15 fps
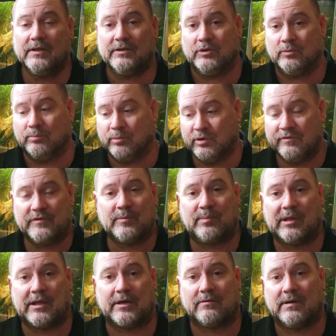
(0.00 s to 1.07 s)
You move the
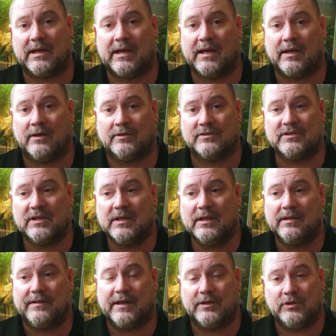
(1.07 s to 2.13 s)
blood around,
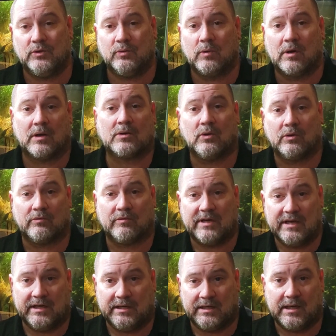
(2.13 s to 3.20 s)
then you work on
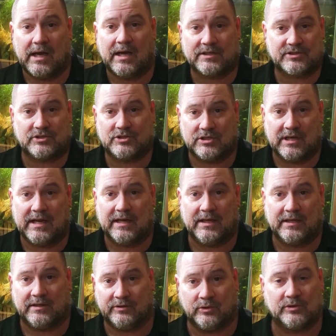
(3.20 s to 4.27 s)

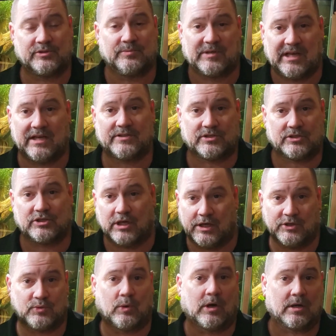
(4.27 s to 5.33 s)
re-oxygenating and doing some gas
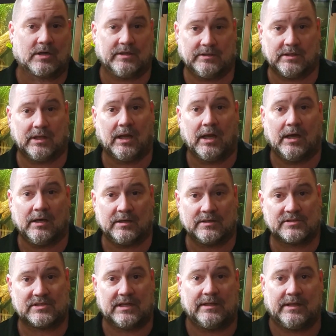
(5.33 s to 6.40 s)
exchange work in the
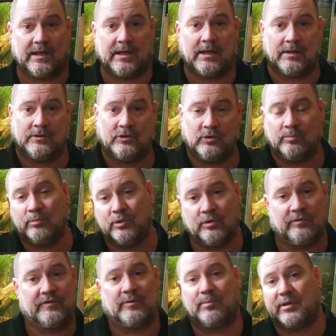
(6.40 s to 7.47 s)
lungs, and then you
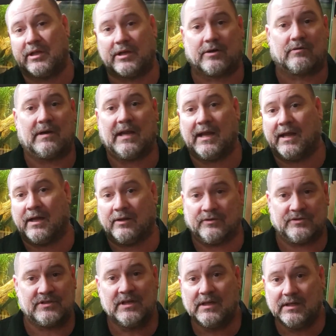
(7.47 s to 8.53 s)
move the blood
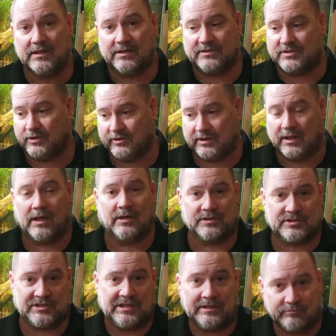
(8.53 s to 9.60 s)
around until the
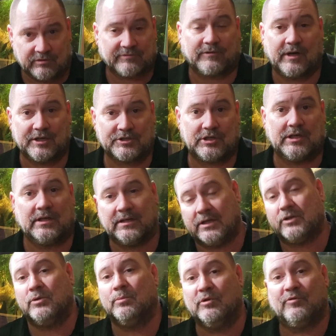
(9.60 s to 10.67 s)
lungs need refreshing, and
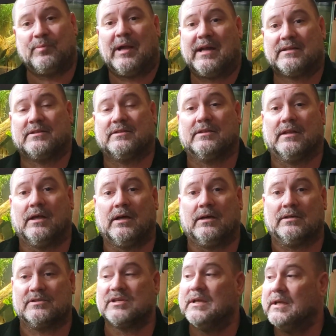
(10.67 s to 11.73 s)
then you move back to the
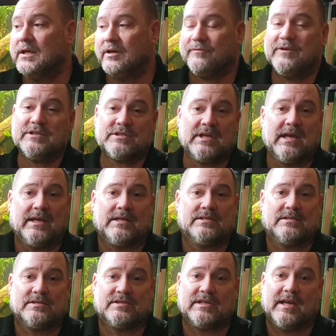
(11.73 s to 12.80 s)
lungs. A fish tank
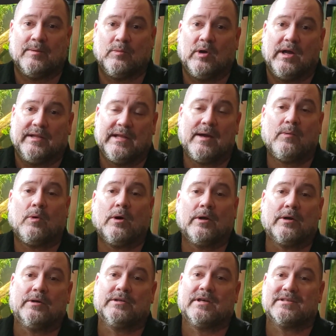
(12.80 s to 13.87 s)
is the same way. That
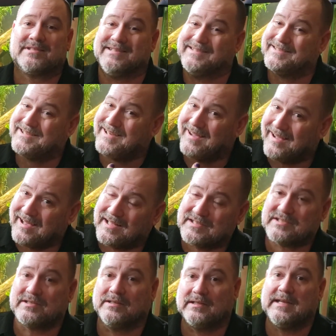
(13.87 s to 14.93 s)
water doesn't
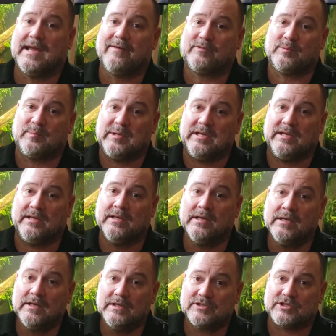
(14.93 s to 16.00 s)
constantly have to be
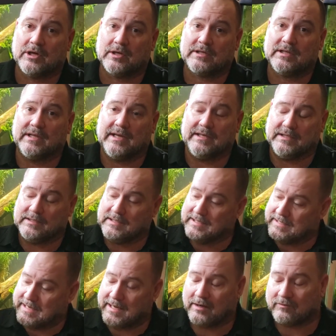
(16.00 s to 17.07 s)
circulated.
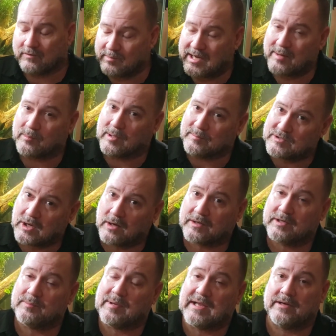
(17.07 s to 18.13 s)
And now remember, I'm
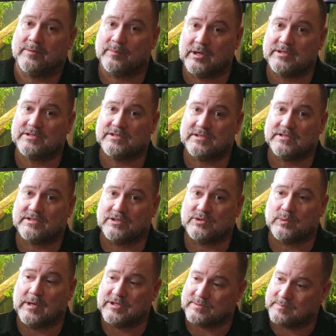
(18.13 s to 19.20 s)
talking about an emergency
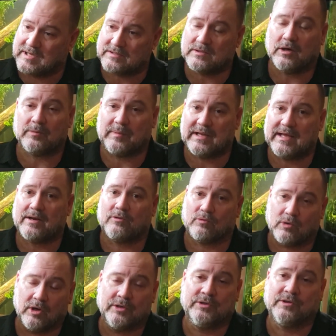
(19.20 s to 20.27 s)
situation. I'm not talking about how to
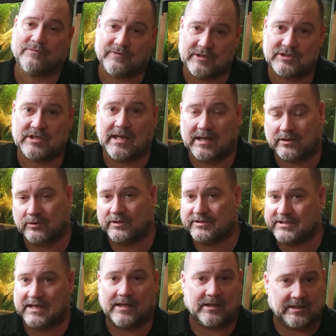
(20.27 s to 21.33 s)
run your fish tank on a
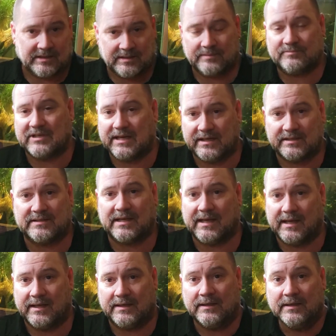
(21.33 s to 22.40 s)
daily,
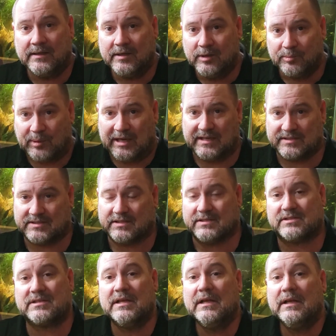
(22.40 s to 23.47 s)
day-to-day
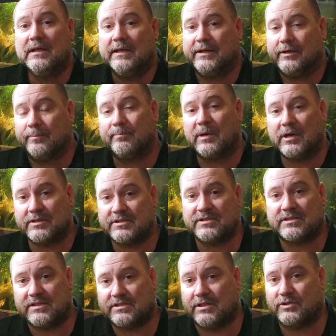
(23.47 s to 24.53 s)
basis. In an
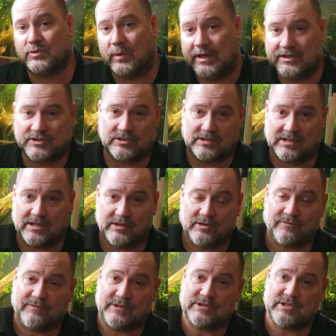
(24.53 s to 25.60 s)
emergency situation, to get
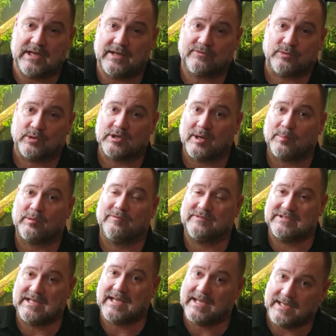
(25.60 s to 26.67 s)
your fish tank through a couple
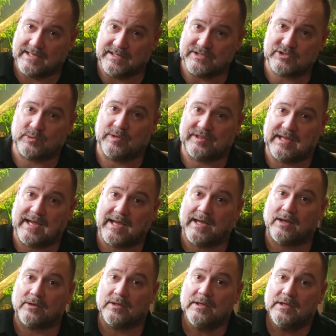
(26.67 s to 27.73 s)
of days
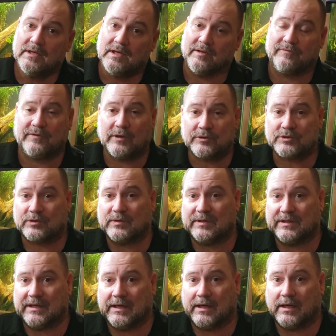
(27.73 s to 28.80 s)
without a filter
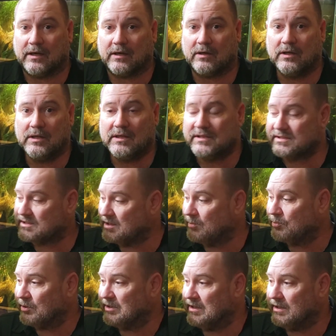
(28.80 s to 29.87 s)
in there,
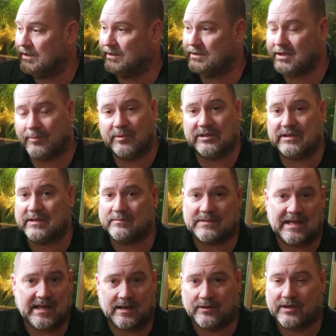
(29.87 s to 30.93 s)
simply coming
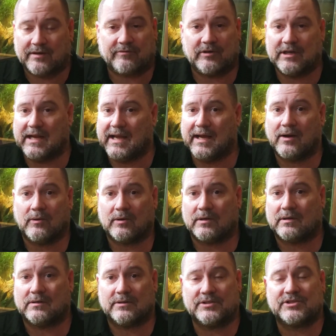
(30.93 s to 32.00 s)
down every
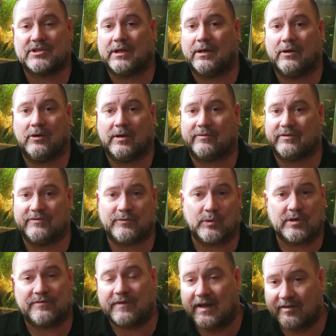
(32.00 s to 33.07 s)
hour or so, every
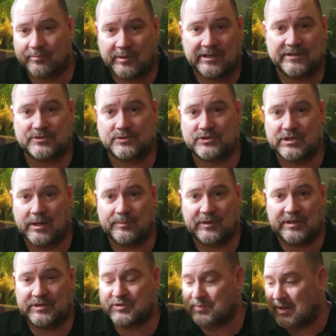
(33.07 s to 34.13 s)
45 minutes or
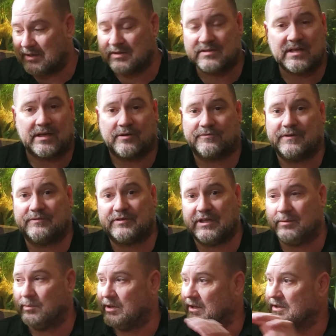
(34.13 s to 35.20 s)
something, and spending 10 or
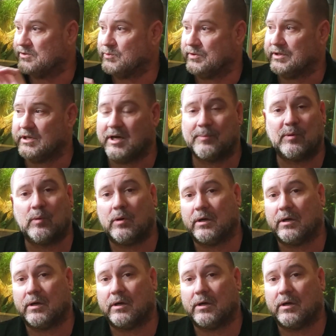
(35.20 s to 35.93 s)
15 minutes with a cup of